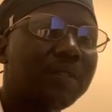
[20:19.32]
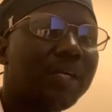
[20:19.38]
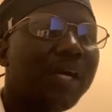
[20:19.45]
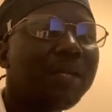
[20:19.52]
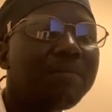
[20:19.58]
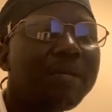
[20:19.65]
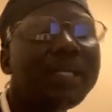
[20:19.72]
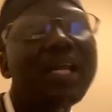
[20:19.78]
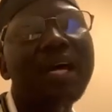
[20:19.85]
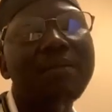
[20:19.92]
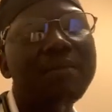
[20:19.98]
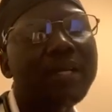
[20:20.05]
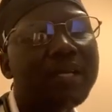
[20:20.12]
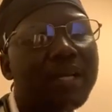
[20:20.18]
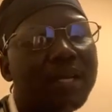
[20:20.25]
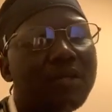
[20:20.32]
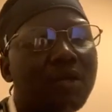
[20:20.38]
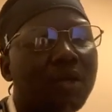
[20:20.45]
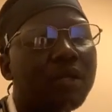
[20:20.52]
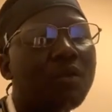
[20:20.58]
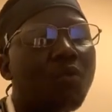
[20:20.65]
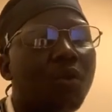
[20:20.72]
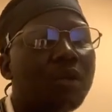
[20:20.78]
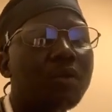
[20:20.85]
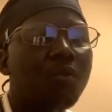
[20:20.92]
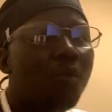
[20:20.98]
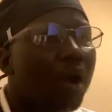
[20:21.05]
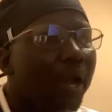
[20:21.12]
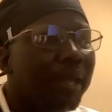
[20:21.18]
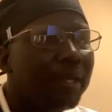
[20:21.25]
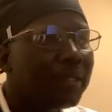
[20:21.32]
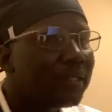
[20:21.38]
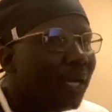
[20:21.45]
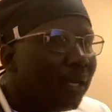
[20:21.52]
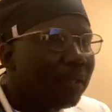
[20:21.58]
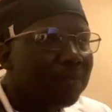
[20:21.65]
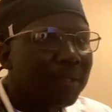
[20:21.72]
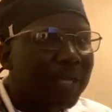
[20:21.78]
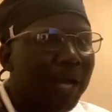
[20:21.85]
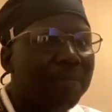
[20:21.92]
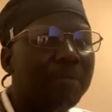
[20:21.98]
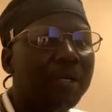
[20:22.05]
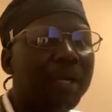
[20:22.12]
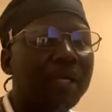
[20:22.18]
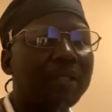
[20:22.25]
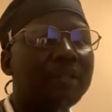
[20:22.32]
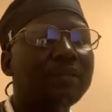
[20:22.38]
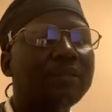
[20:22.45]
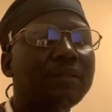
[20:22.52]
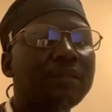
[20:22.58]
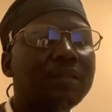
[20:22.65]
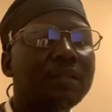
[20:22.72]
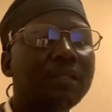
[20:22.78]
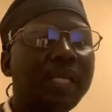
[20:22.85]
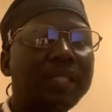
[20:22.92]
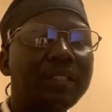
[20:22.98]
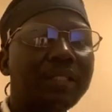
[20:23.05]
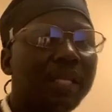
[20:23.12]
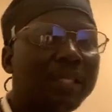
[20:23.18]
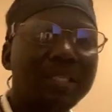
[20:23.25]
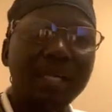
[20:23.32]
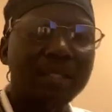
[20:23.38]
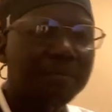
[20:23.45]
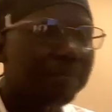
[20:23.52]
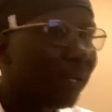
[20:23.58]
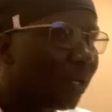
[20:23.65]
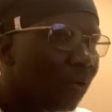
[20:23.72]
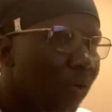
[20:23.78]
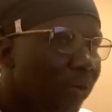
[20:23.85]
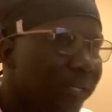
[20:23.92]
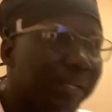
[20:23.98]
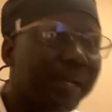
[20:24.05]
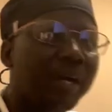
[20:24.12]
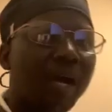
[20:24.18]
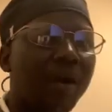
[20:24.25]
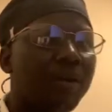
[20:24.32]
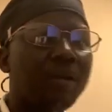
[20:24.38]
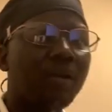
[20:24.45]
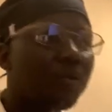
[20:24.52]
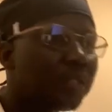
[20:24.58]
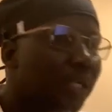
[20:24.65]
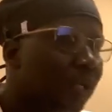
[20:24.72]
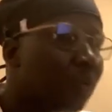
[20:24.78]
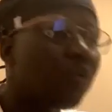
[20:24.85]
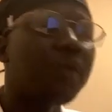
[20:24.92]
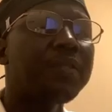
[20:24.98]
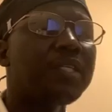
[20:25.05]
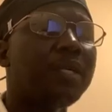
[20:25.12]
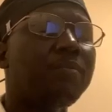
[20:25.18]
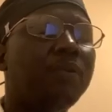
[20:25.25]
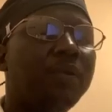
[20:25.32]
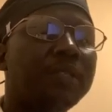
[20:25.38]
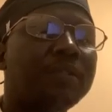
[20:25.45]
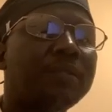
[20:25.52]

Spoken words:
an me dan me an gar so lo wonder why yang madam na ga like be kick out de lo chang lu ni che bu